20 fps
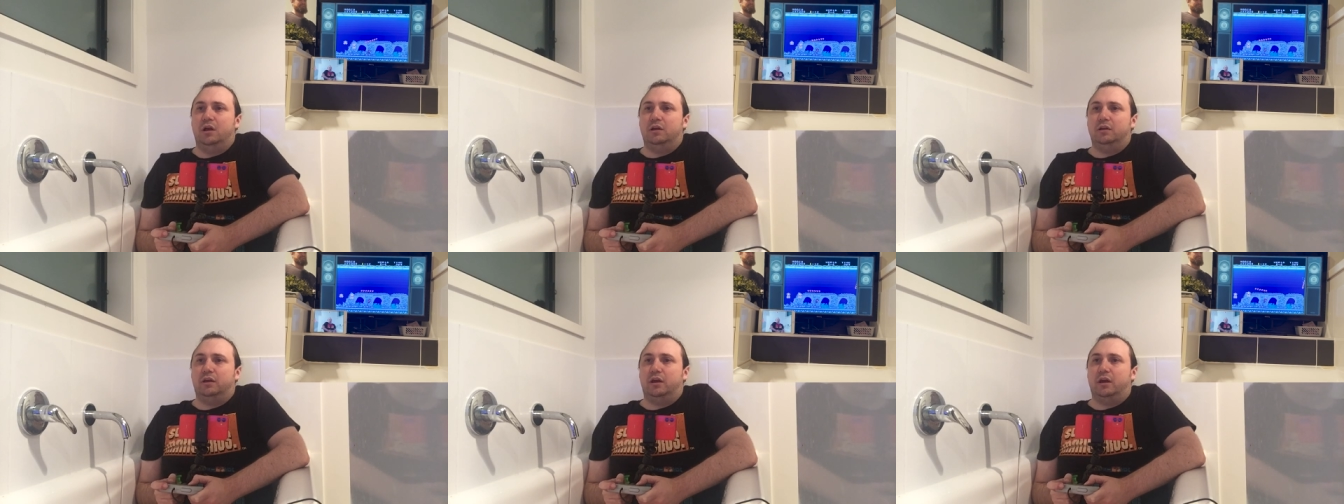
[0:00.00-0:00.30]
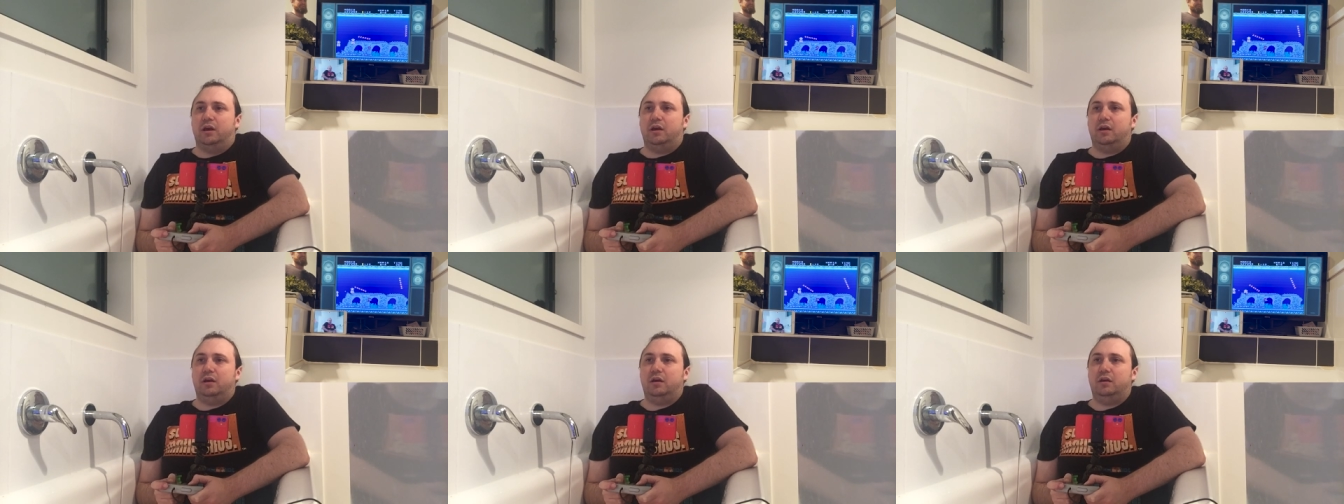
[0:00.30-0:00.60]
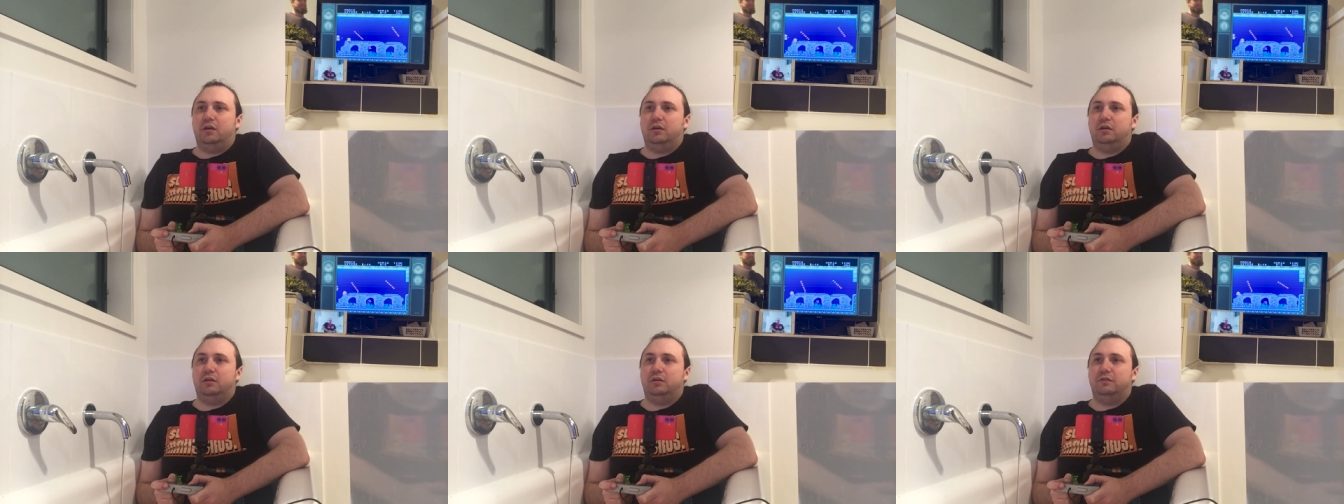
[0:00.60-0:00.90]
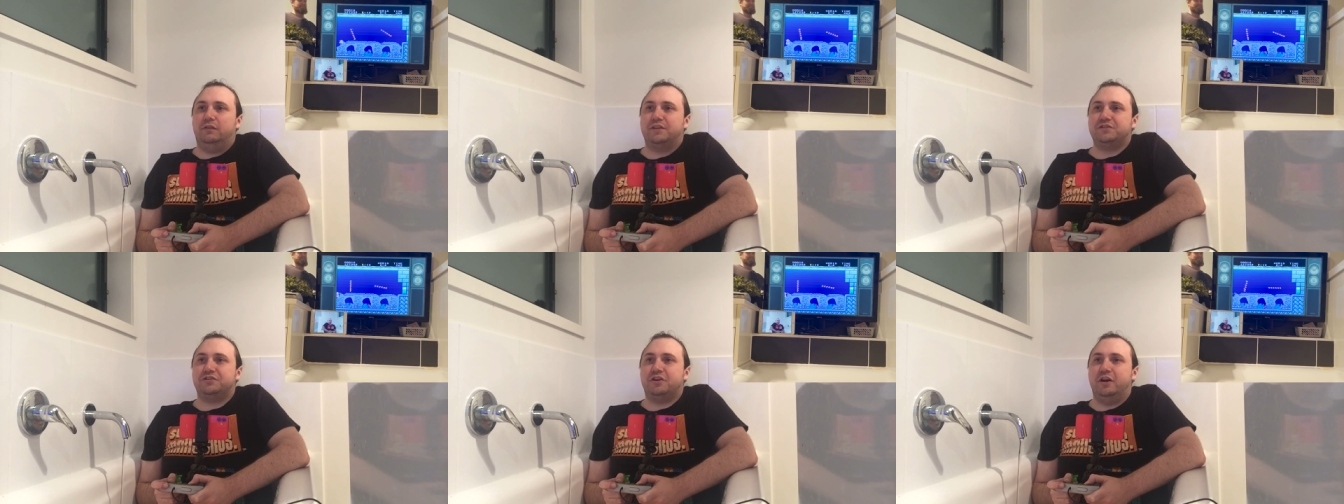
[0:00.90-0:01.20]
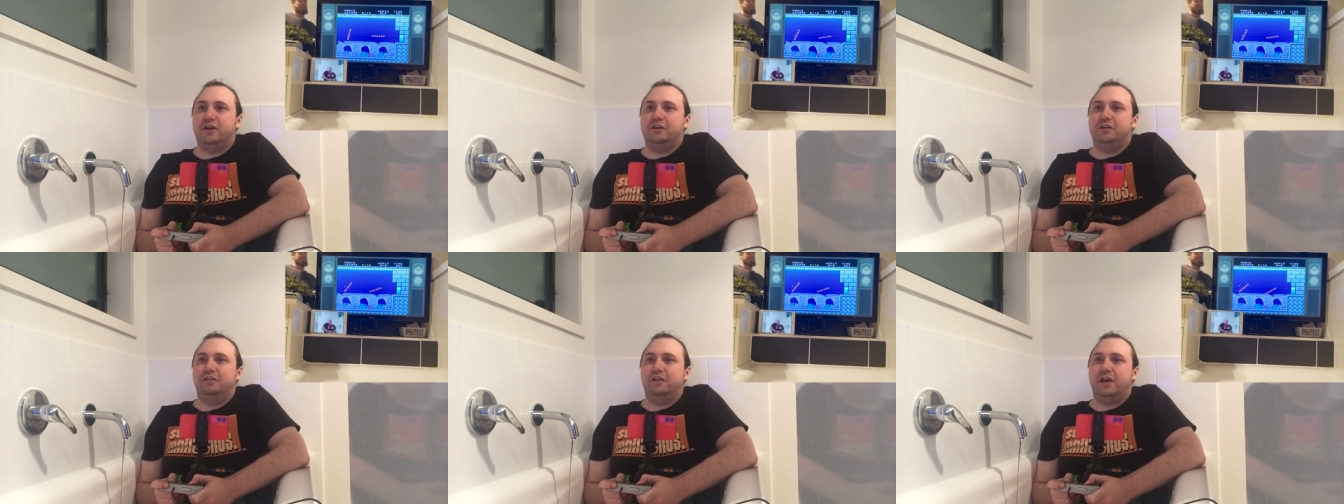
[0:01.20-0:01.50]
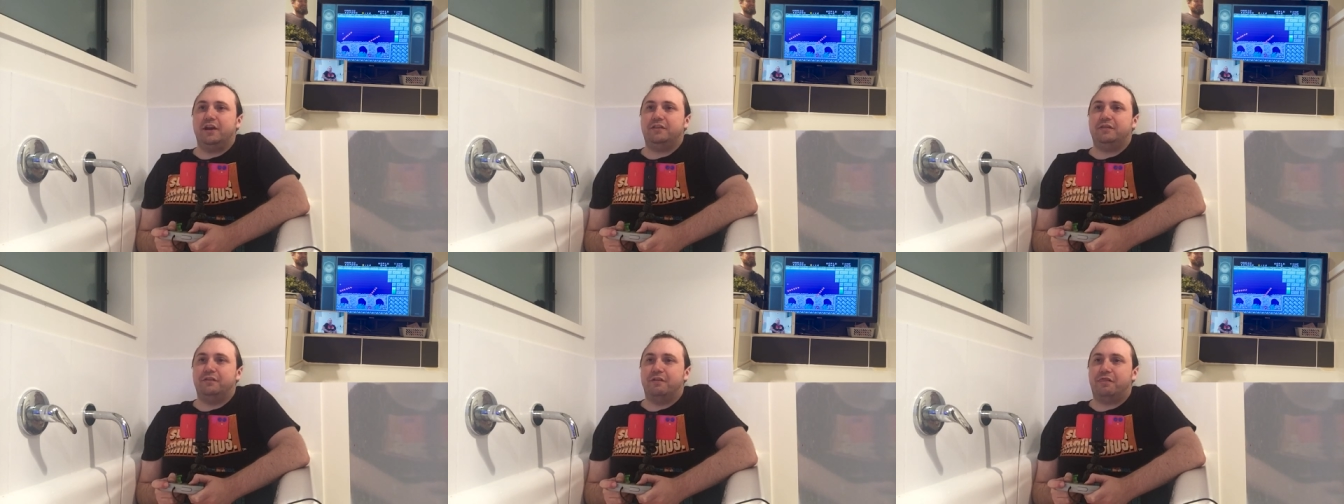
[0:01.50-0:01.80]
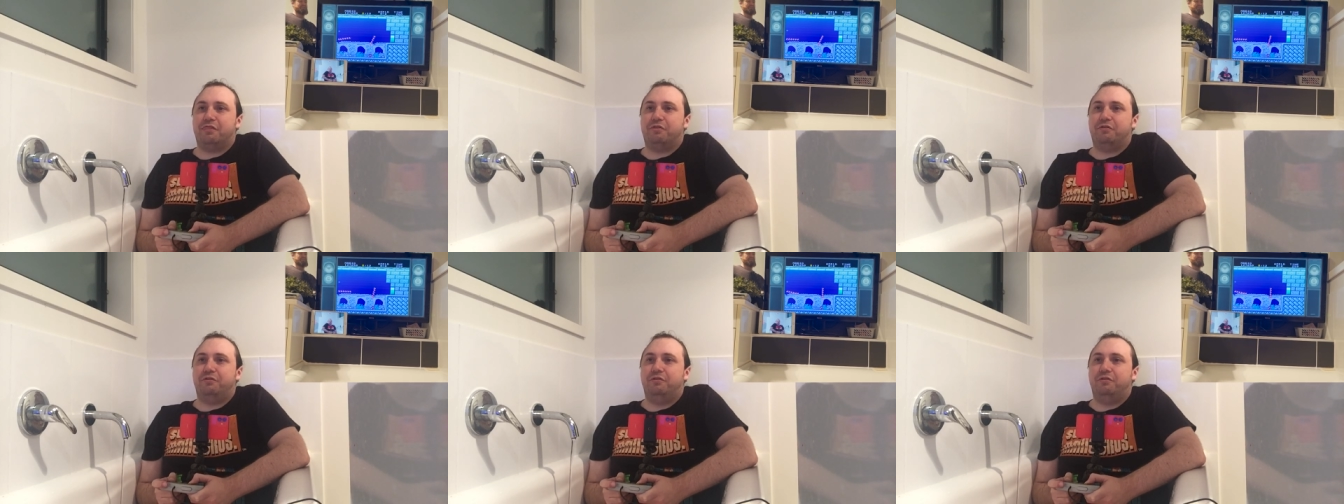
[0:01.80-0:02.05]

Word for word: Yeah, that's kind of like the